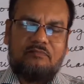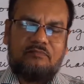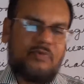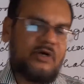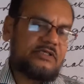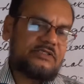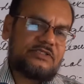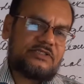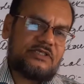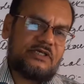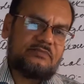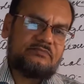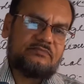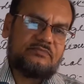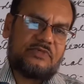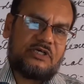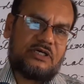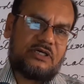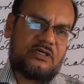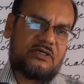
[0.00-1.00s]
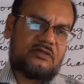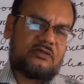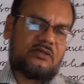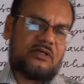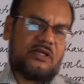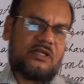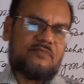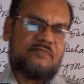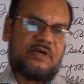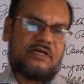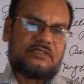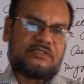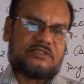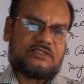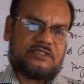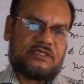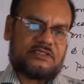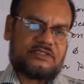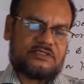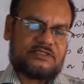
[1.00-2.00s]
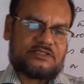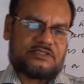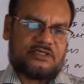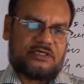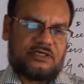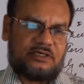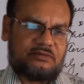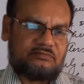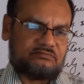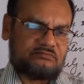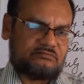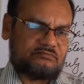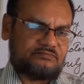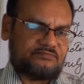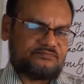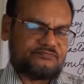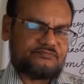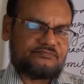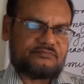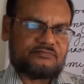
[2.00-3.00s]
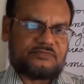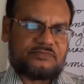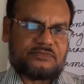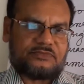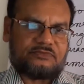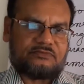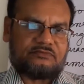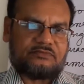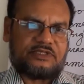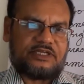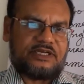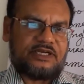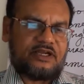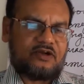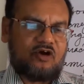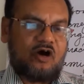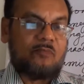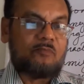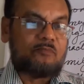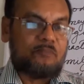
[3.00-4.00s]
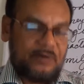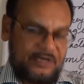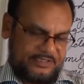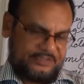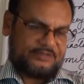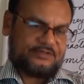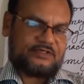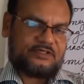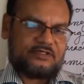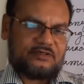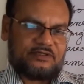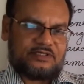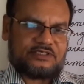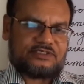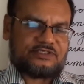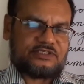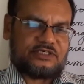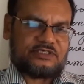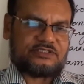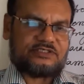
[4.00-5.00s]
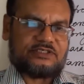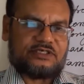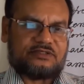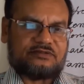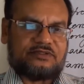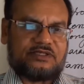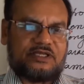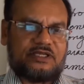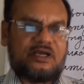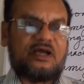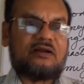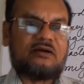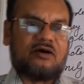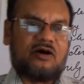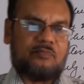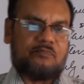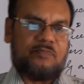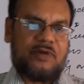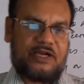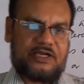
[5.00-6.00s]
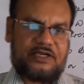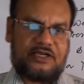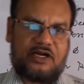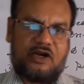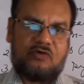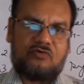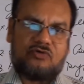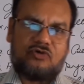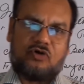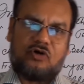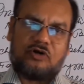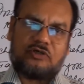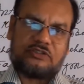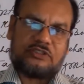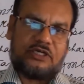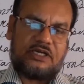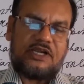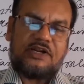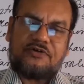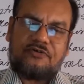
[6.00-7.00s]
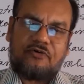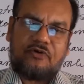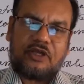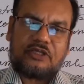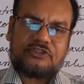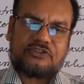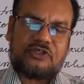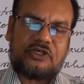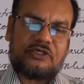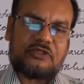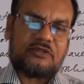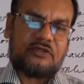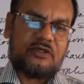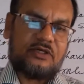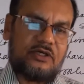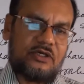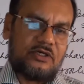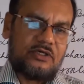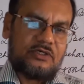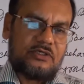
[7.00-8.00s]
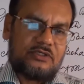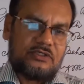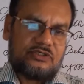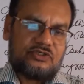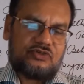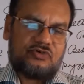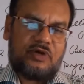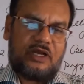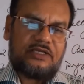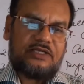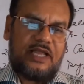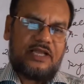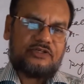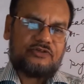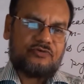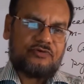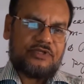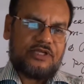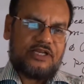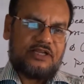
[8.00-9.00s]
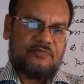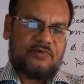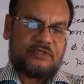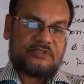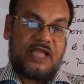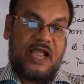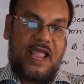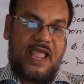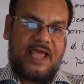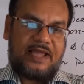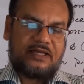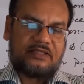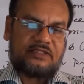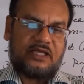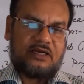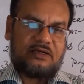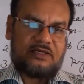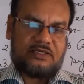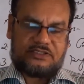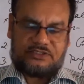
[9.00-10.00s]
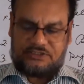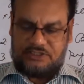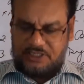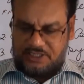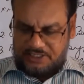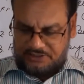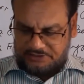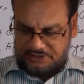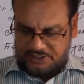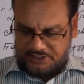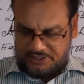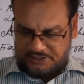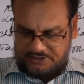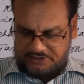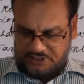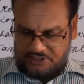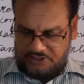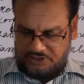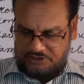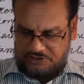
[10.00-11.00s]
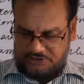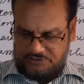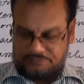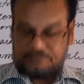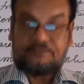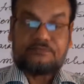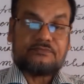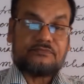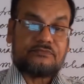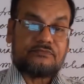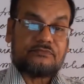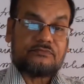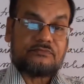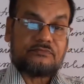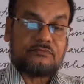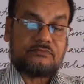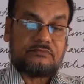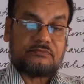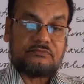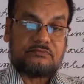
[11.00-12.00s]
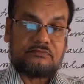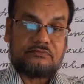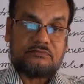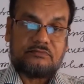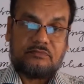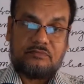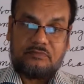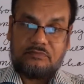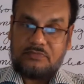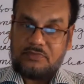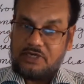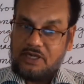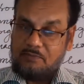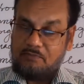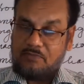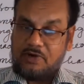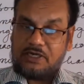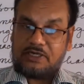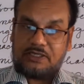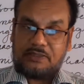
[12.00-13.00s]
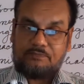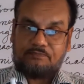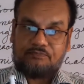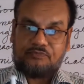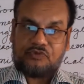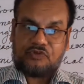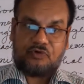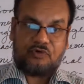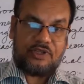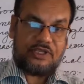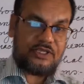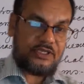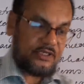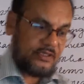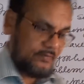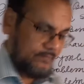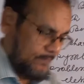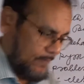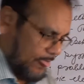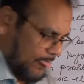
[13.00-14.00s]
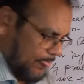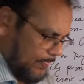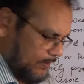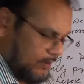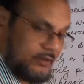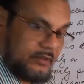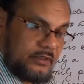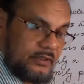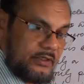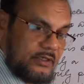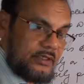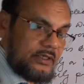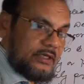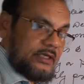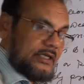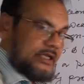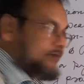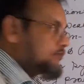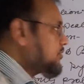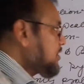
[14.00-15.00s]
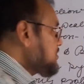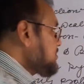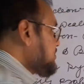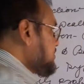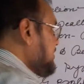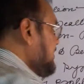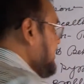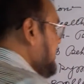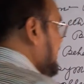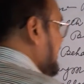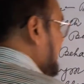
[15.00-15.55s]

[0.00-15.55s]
But some elements and some incomplete lectures are there of background or the introduction. So I like to deliver another lecture, and the lecture is number 3. You can see